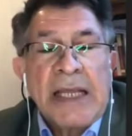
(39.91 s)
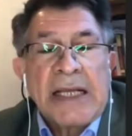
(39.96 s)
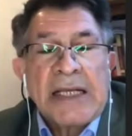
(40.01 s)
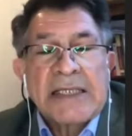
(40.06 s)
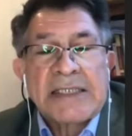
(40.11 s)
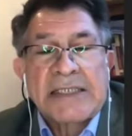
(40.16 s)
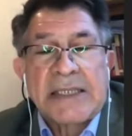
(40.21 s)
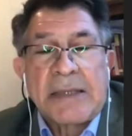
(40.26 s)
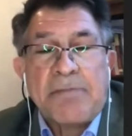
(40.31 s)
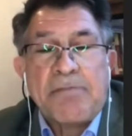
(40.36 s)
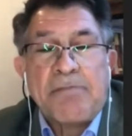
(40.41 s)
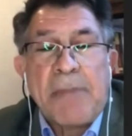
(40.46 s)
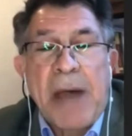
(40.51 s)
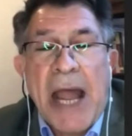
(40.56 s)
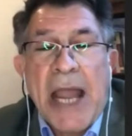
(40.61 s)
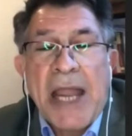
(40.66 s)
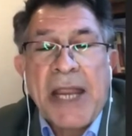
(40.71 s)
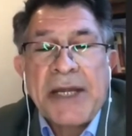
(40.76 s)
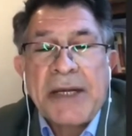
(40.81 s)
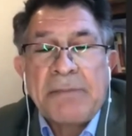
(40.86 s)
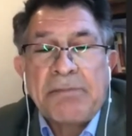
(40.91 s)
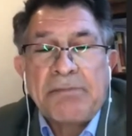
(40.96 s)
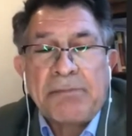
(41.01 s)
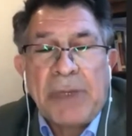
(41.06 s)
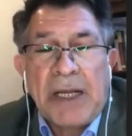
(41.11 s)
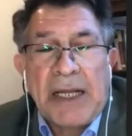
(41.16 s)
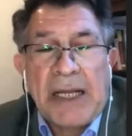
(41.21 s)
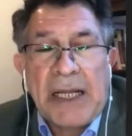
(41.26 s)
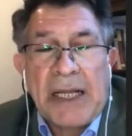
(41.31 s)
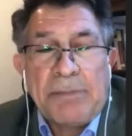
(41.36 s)
The main
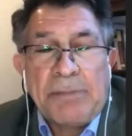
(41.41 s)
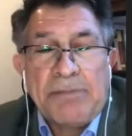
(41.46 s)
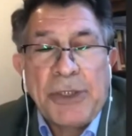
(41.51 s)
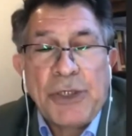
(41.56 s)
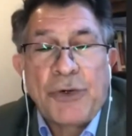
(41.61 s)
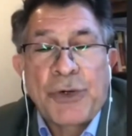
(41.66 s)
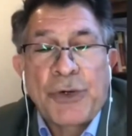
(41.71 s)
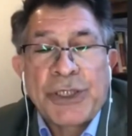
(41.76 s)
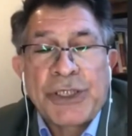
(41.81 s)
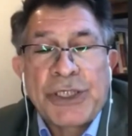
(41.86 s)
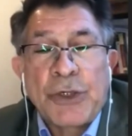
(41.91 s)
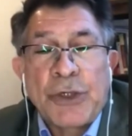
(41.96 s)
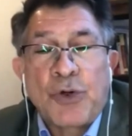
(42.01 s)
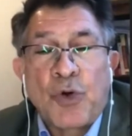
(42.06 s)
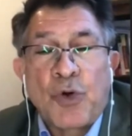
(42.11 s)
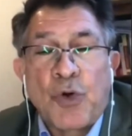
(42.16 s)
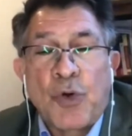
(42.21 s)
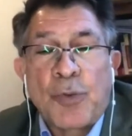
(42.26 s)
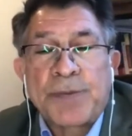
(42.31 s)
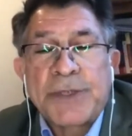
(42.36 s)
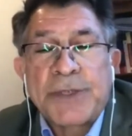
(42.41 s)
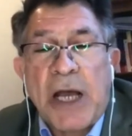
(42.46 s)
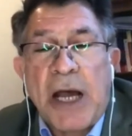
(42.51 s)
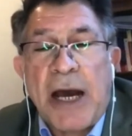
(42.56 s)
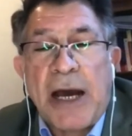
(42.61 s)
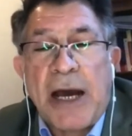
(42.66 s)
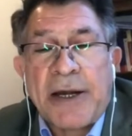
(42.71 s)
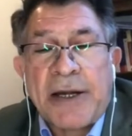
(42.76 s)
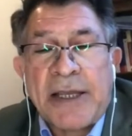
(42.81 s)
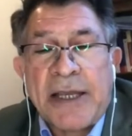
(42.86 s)
minority groups
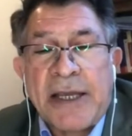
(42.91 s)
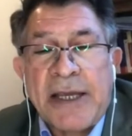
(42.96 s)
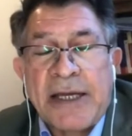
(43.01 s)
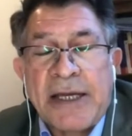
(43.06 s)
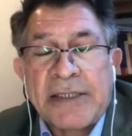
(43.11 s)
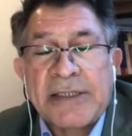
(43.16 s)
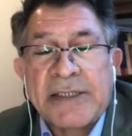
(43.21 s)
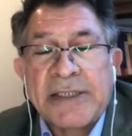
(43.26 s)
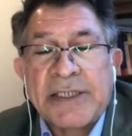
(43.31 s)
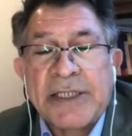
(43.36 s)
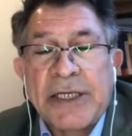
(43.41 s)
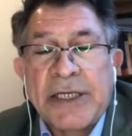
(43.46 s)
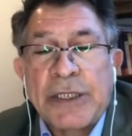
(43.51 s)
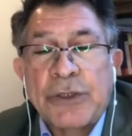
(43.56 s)
are Kurds,